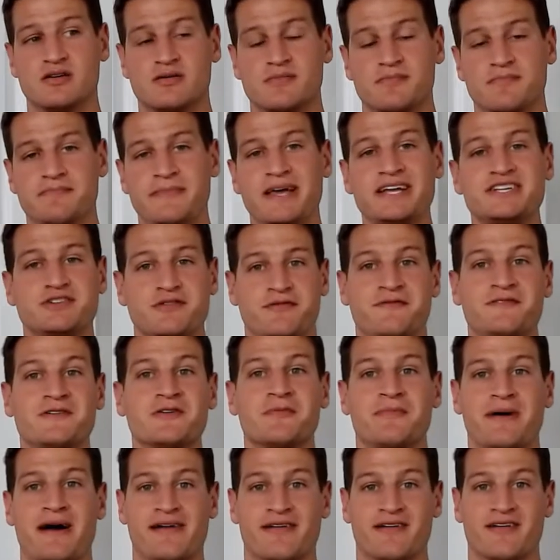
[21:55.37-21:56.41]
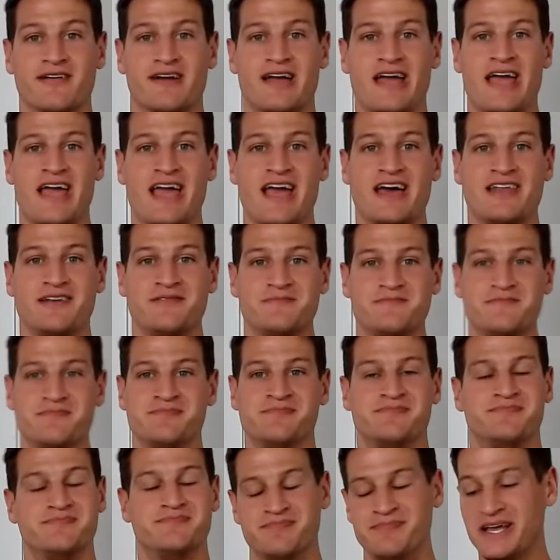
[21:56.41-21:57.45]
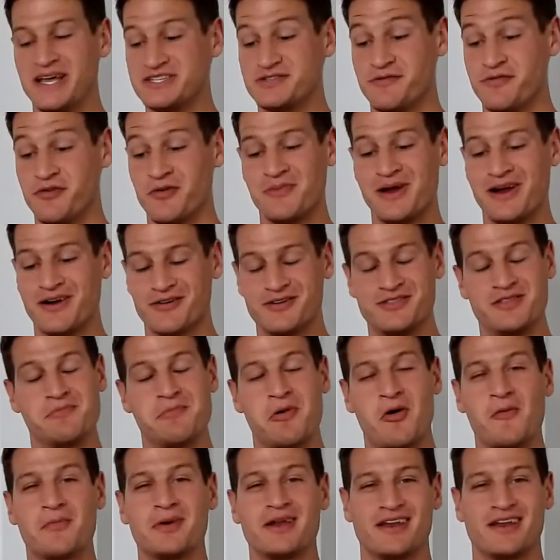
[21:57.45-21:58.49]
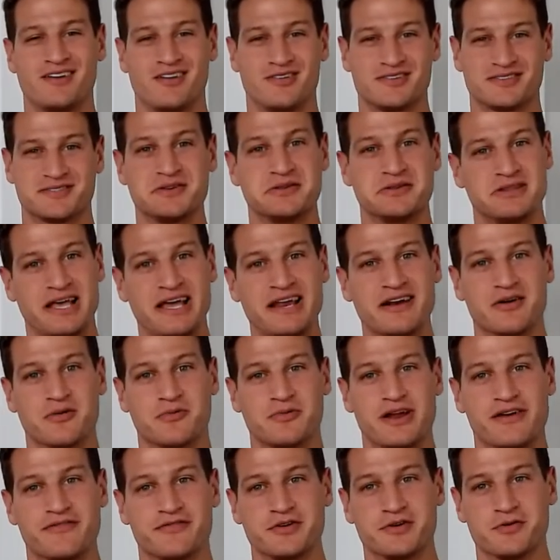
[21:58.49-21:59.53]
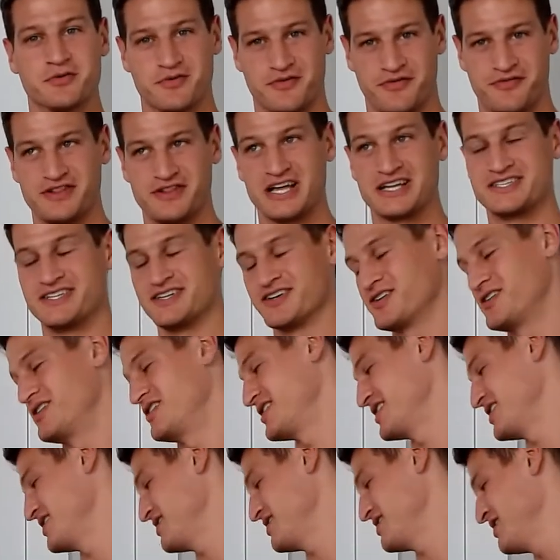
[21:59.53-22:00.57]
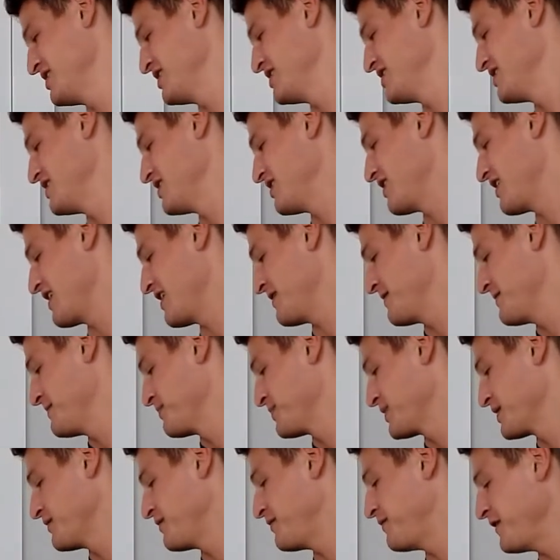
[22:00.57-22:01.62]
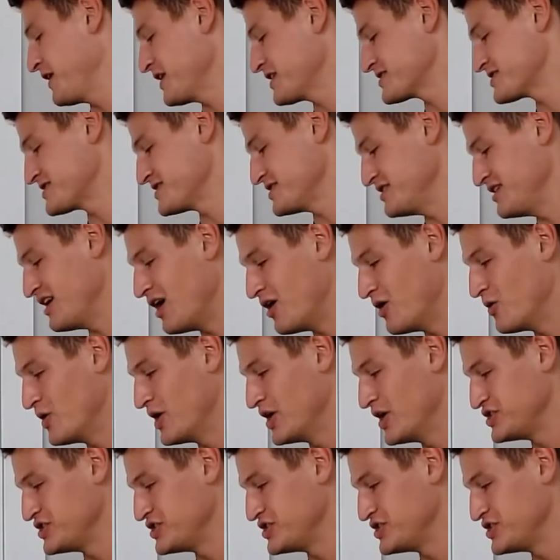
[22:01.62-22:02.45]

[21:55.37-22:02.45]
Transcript: makes you feel better, and makes you feel better in the moment and also later whenever you're reflecting on it. All right, fix yo